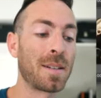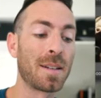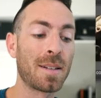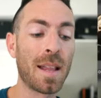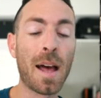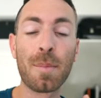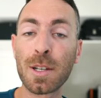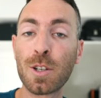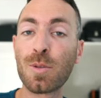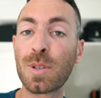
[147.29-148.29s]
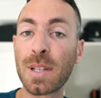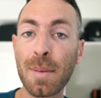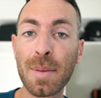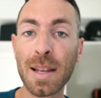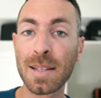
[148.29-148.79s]
It has allowed me to do
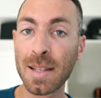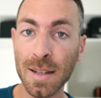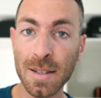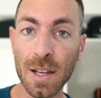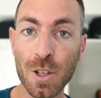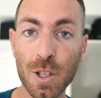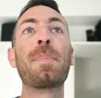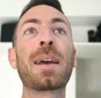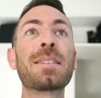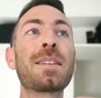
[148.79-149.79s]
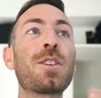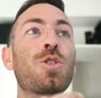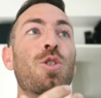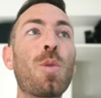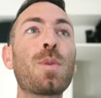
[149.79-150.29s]
same day sales sessions. Because it is
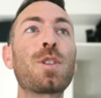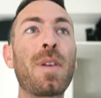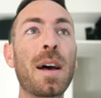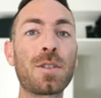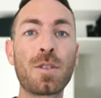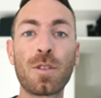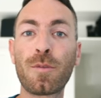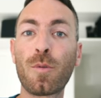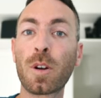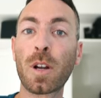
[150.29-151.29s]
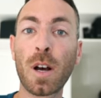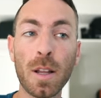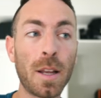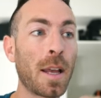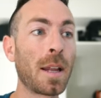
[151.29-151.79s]
so much faster for
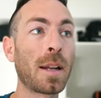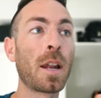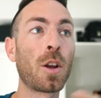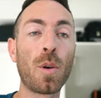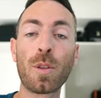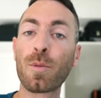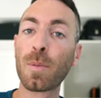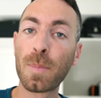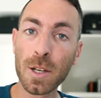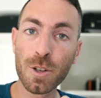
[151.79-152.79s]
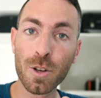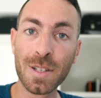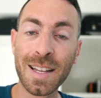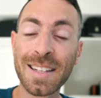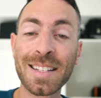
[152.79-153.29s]
culling and kind of going through the
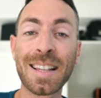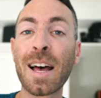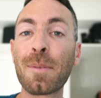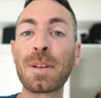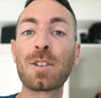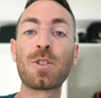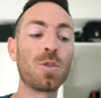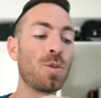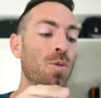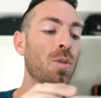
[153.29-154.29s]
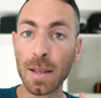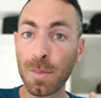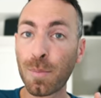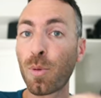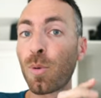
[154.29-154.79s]
pictures, it has allowed me to
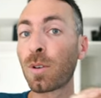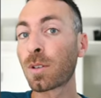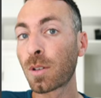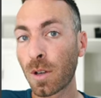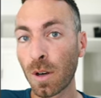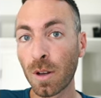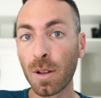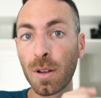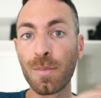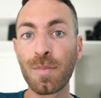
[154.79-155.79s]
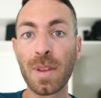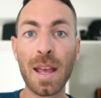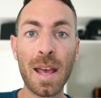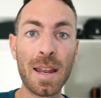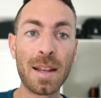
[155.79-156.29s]
import, cull,
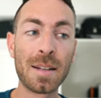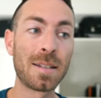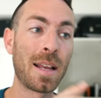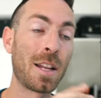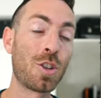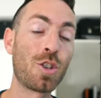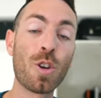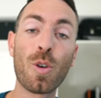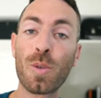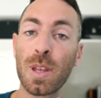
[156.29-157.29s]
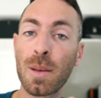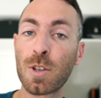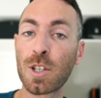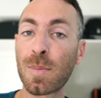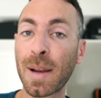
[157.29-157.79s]
edit, and show the
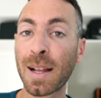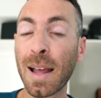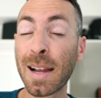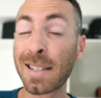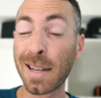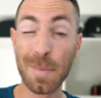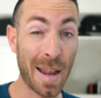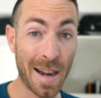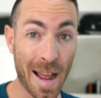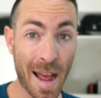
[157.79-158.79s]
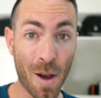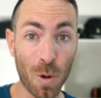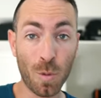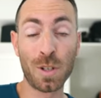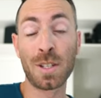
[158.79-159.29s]
images to my clients in about an
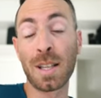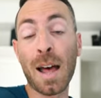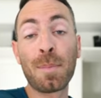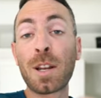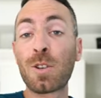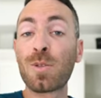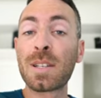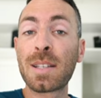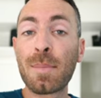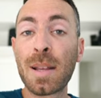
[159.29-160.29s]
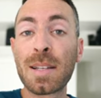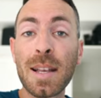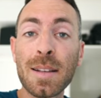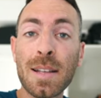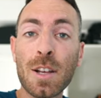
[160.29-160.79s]
hour, which has allowed me to do these same day
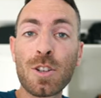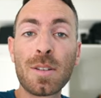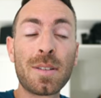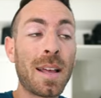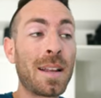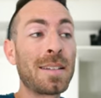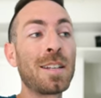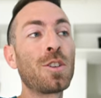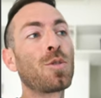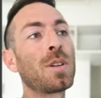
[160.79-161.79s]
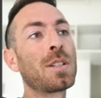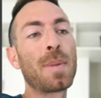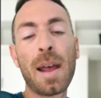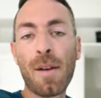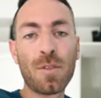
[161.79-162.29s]
sales sessions that has increased
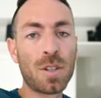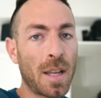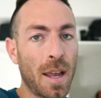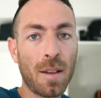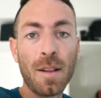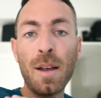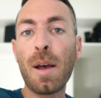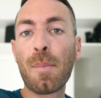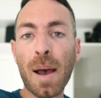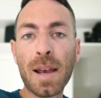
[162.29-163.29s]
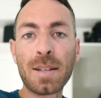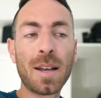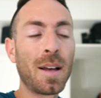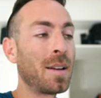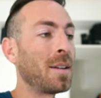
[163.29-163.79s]
my average sale by a
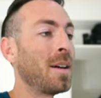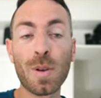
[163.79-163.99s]
ton.